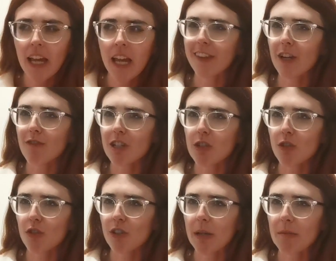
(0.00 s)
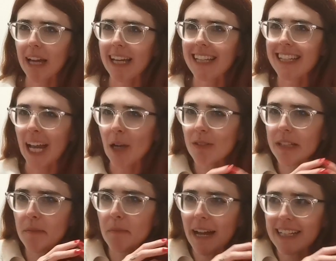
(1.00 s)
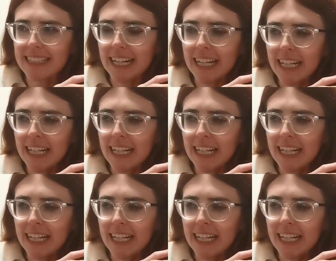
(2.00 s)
I think the original screenplay sounds better.